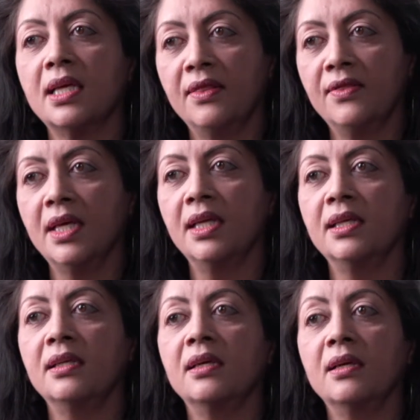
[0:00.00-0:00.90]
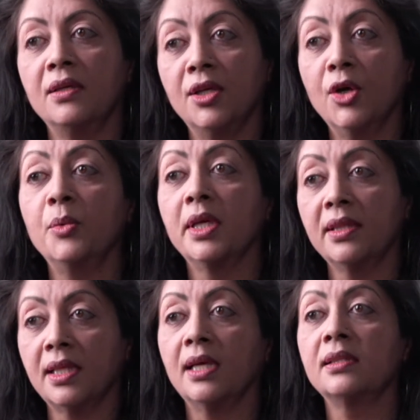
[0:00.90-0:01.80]
and then knowing
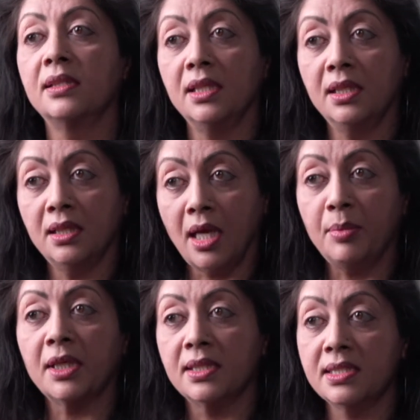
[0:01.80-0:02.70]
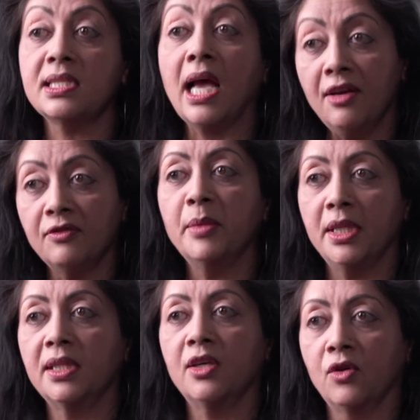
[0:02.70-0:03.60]
that the applicants have
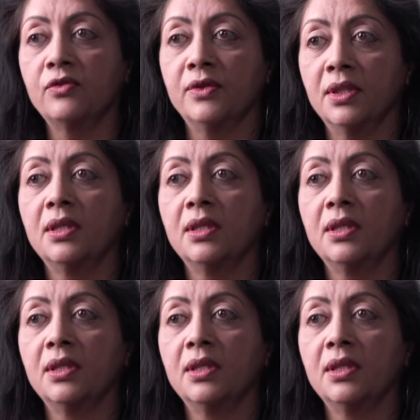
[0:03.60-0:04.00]
met their offer.